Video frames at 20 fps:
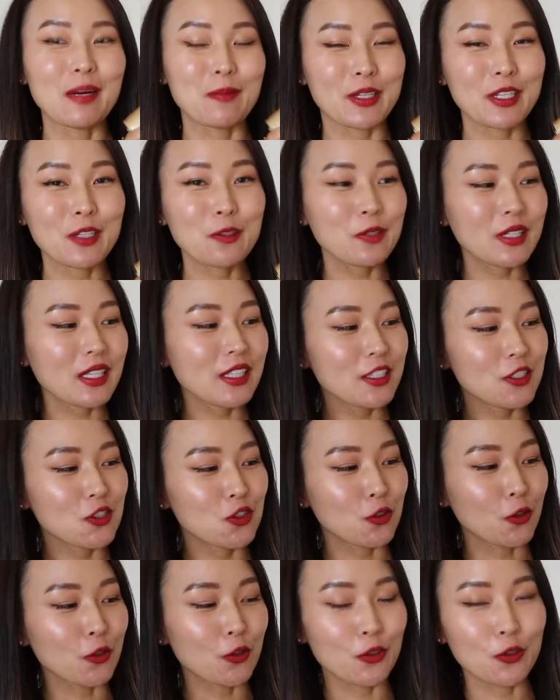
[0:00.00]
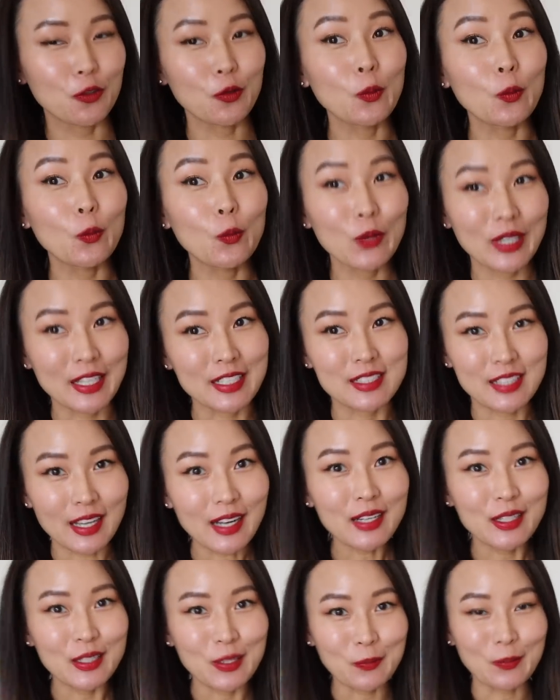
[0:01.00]
I'm gonna quickly show you
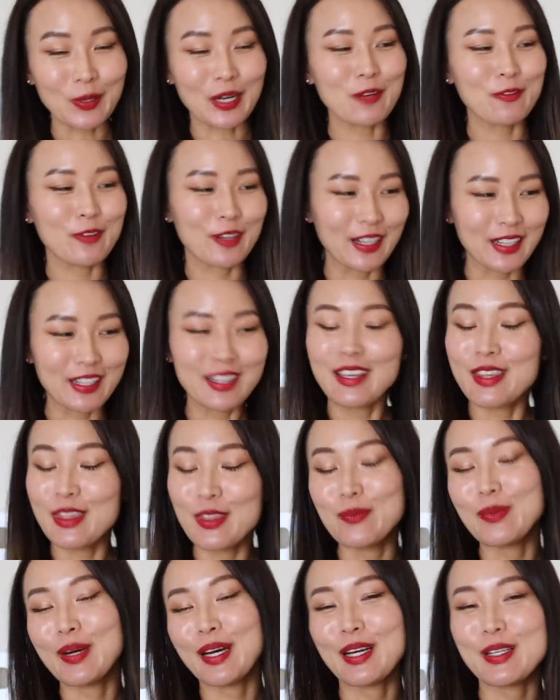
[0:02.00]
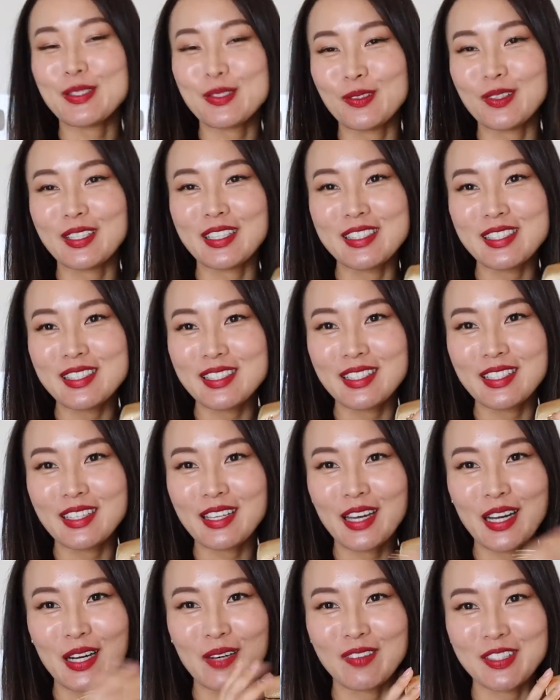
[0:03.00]
exactly what I've got in the bag so you can see
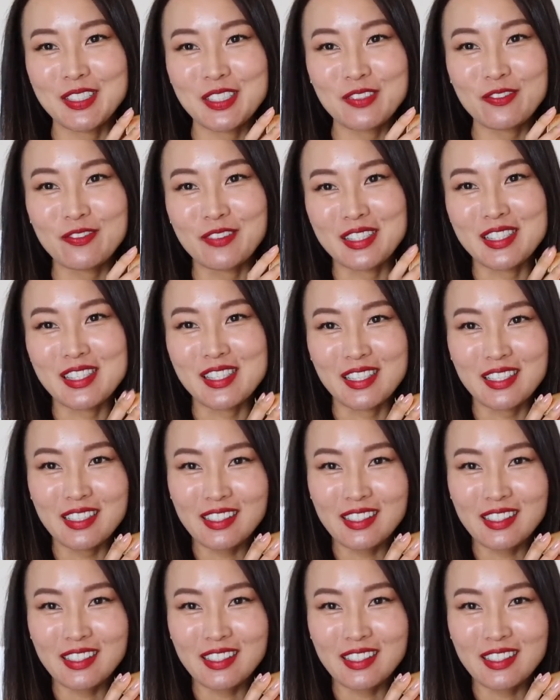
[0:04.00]
how much fits in